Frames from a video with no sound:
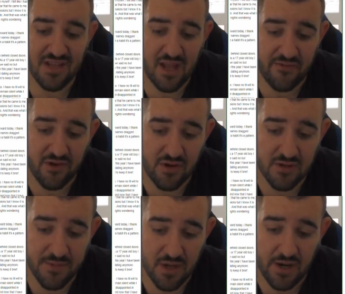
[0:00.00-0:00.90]
that have gone
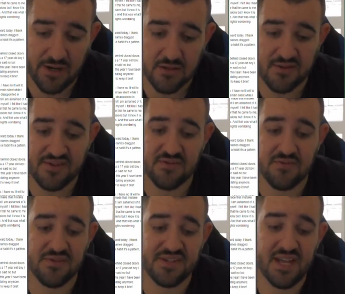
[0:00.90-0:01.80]
on behind closed
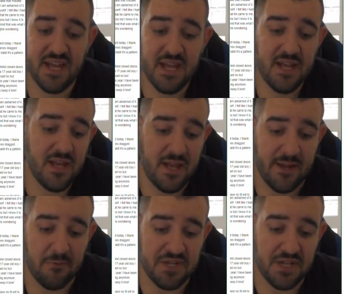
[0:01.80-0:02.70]
doors.
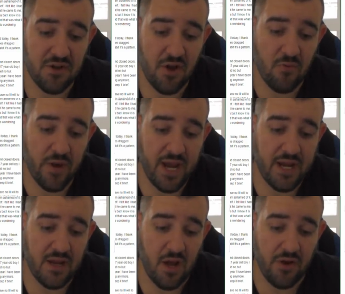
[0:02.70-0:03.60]
It was in no
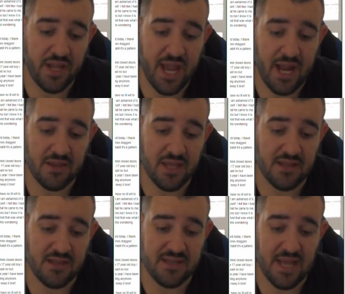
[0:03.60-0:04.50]
way okay
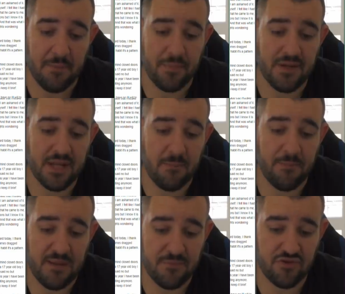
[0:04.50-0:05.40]
that this happened, and
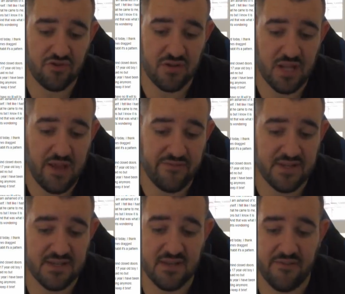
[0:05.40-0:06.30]
people shouldn't have to
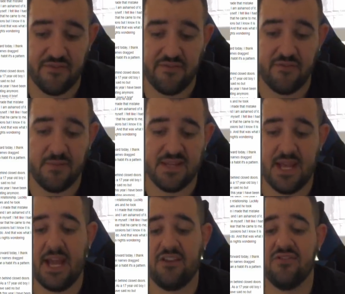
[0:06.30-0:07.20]
suffer from these
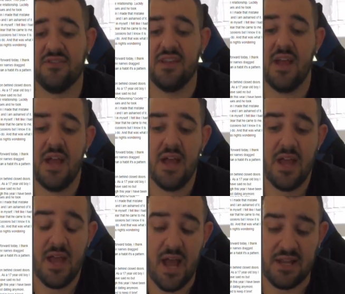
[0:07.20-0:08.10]
actions.
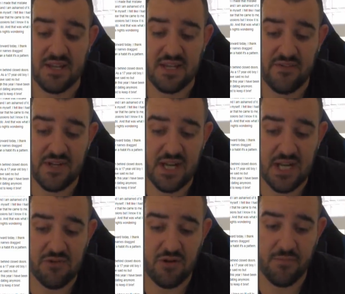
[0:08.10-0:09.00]
As a
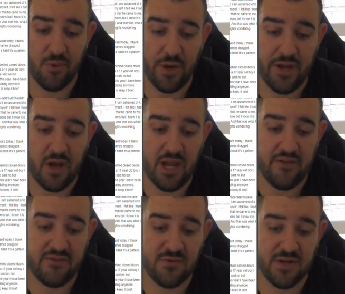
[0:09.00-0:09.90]
17-year-old boy, I
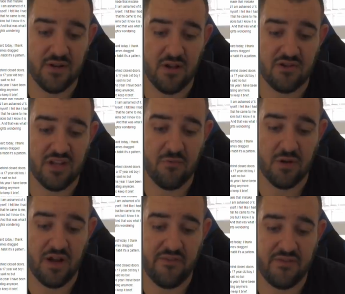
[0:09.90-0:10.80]
have to acknowledge that
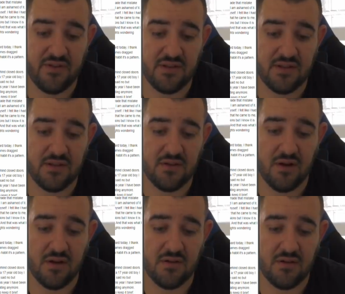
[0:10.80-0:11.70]

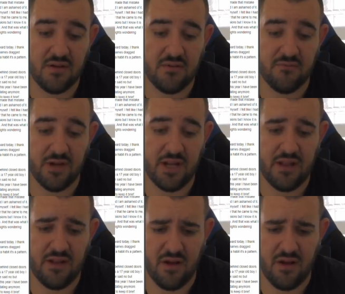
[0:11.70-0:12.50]
what